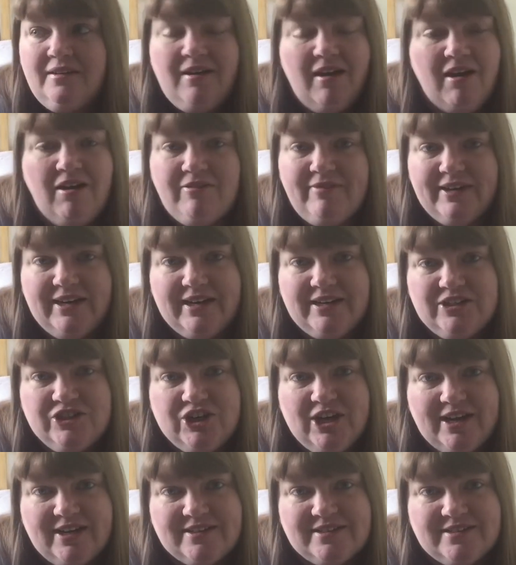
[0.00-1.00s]
our
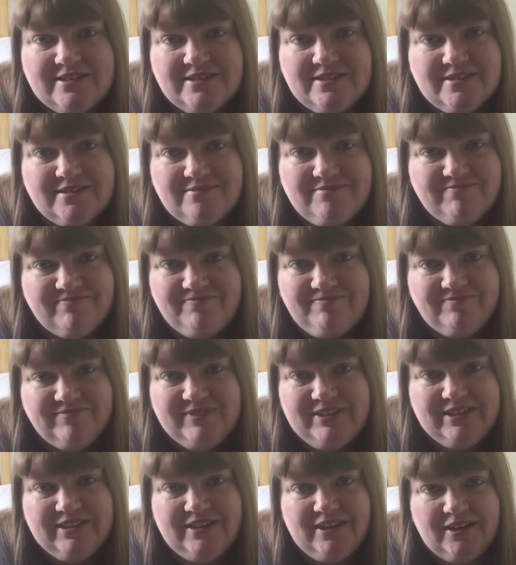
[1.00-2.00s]
NHS,
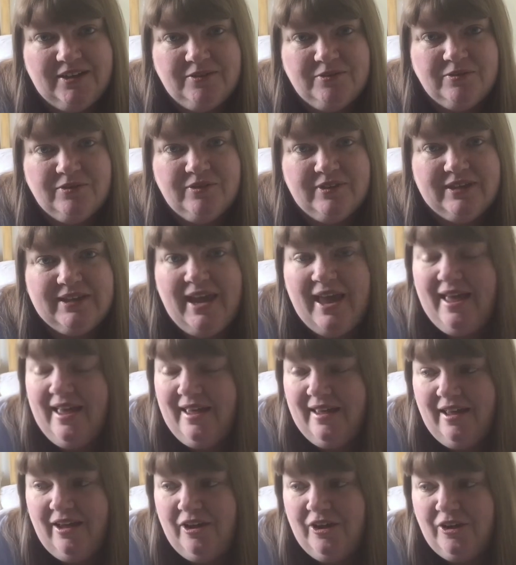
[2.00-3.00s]
you know, the
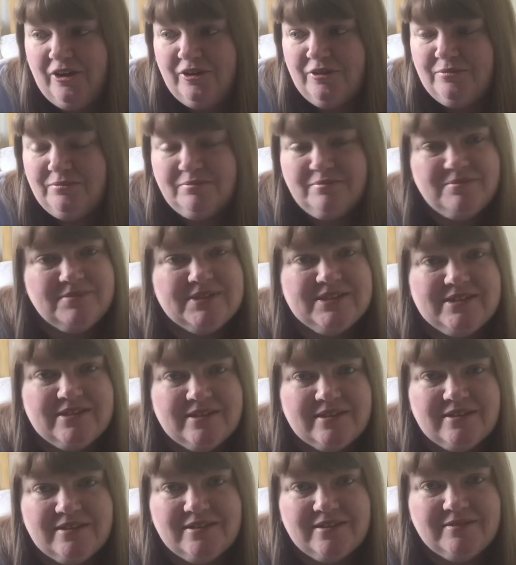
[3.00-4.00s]
care homes,
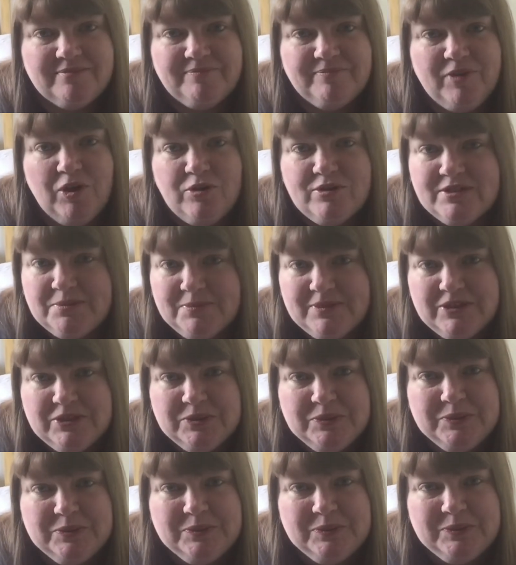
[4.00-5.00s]
the
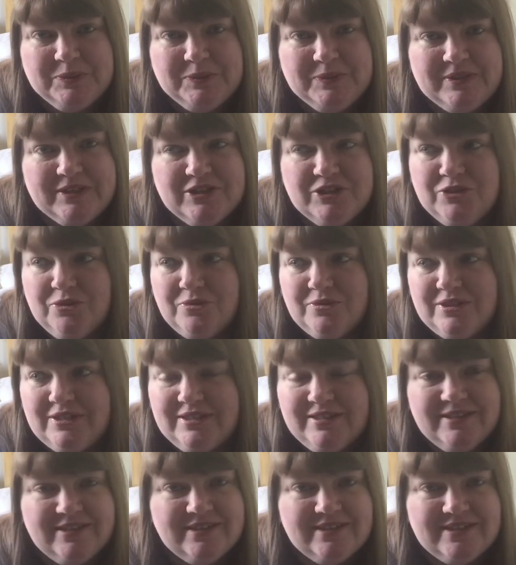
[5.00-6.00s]
hospitals, the
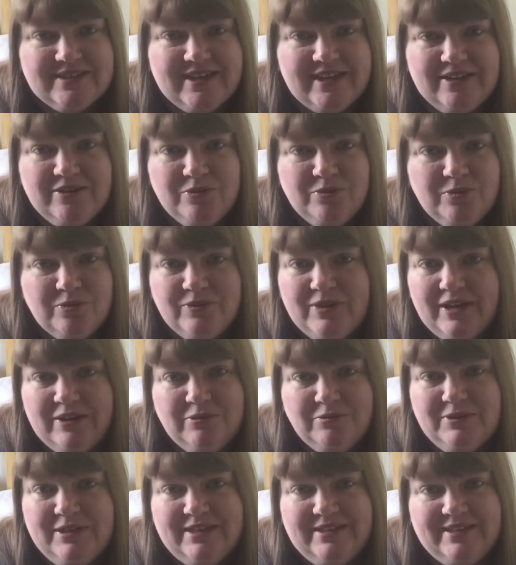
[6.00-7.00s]
doctors, they
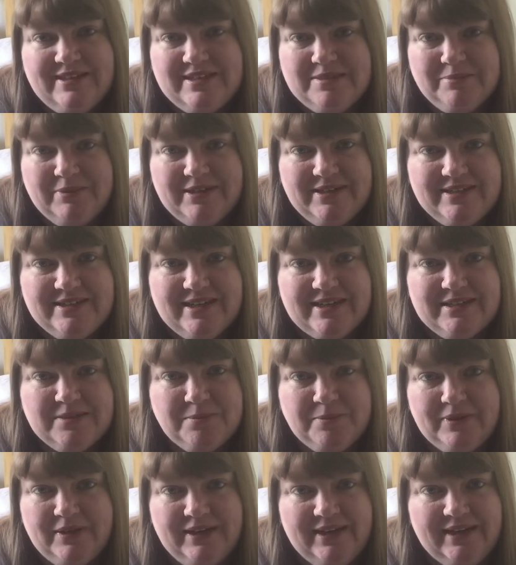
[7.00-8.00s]
all need this money
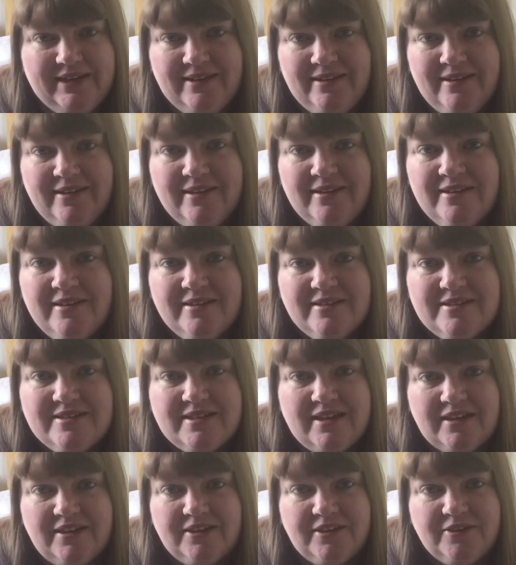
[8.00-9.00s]
desperately.
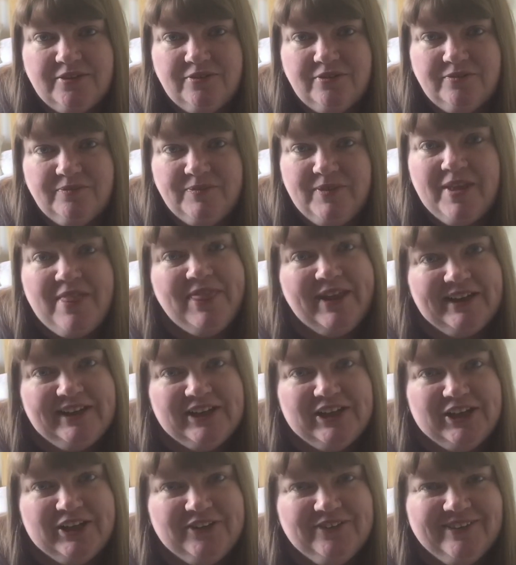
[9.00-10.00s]
So
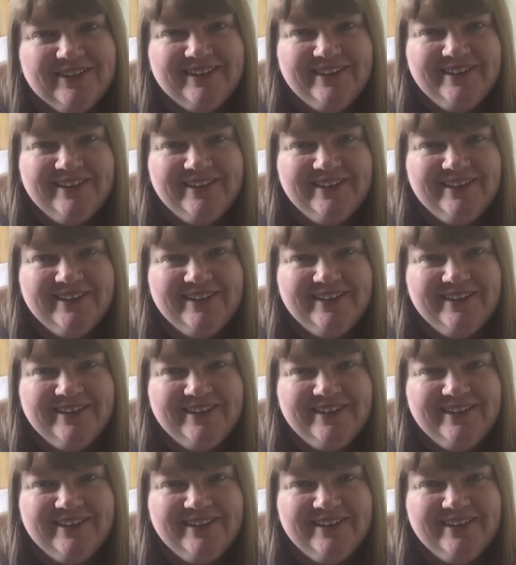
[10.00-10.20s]
thank you.